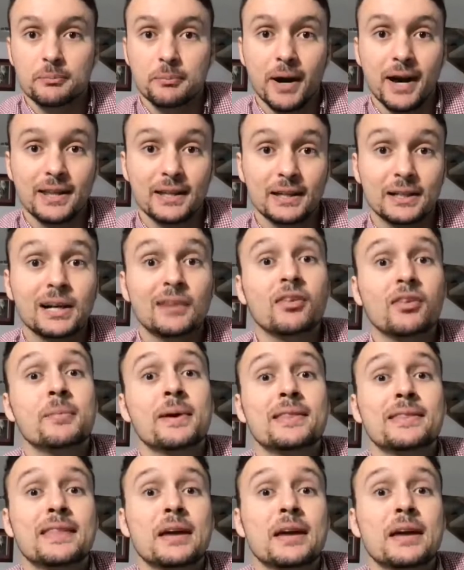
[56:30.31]
by the
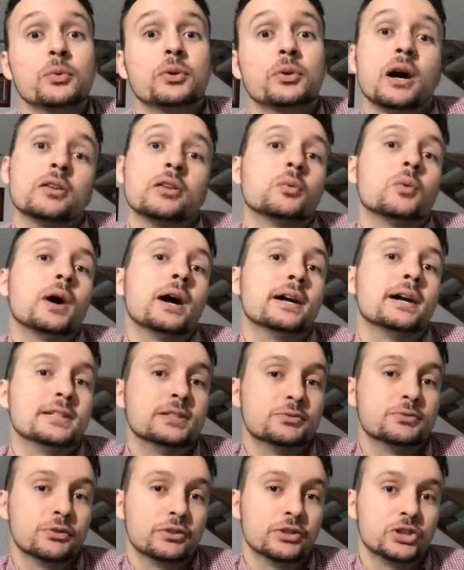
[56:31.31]
government that would
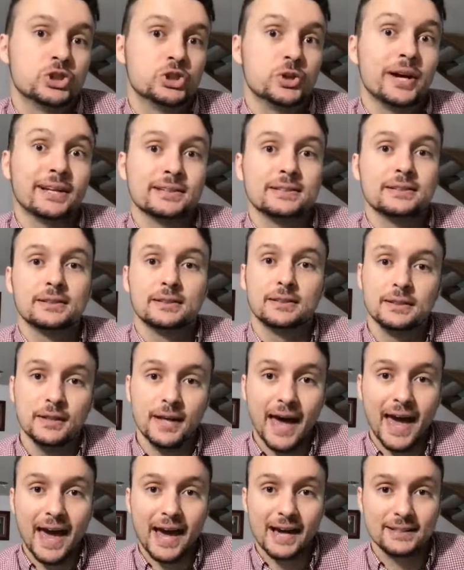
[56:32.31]
otherwise restrict
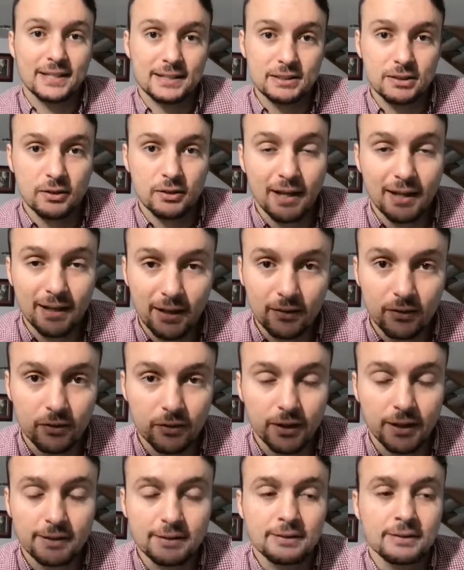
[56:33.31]
access to that
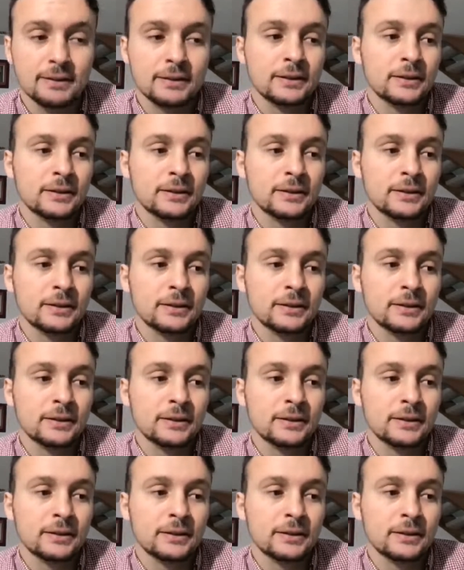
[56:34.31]
internet.